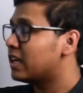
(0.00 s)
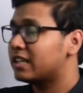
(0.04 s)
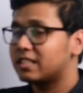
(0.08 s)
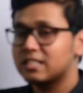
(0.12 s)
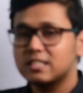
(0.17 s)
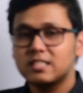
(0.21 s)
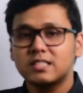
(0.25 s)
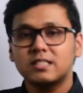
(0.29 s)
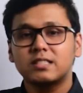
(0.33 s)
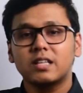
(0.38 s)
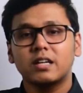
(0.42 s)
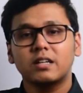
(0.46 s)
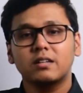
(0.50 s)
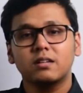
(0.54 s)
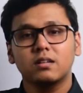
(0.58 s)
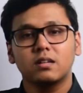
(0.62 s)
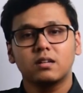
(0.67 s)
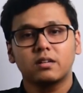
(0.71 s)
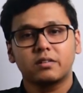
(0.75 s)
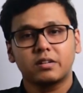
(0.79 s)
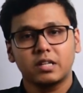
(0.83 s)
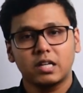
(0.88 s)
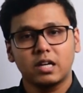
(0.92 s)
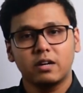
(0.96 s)
that is the
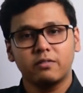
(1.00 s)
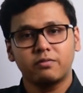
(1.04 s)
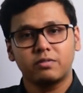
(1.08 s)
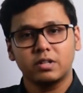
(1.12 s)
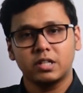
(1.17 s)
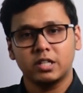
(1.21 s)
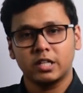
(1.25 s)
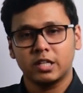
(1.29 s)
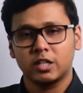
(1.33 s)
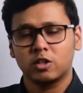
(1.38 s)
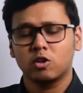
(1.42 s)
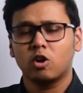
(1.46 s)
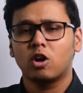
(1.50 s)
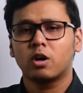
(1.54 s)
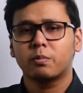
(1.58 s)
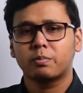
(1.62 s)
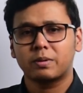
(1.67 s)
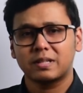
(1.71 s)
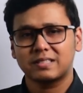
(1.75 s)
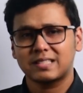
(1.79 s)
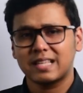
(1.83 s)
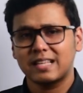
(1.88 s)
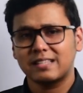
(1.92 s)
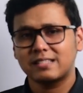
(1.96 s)
recovery rate, or
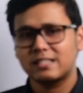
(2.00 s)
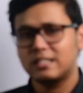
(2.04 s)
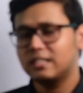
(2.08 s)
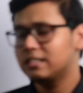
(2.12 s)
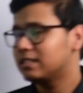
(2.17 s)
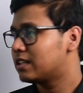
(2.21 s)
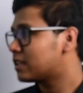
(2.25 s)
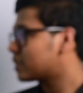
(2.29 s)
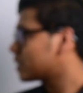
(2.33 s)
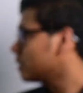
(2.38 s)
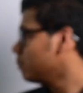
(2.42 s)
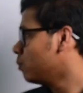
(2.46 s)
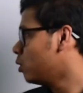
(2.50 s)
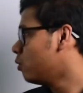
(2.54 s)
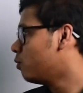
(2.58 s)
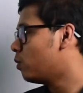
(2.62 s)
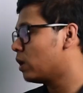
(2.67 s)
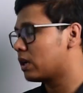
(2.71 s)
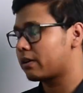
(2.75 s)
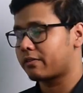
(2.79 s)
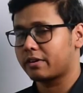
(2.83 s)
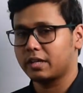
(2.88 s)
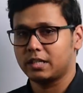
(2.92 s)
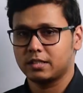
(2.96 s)
precisely the
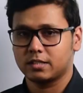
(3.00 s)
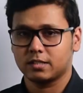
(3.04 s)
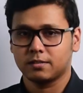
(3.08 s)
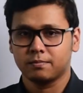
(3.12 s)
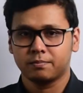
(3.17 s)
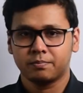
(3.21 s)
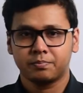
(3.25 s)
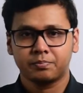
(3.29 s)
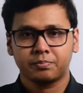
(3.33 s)
removal rate.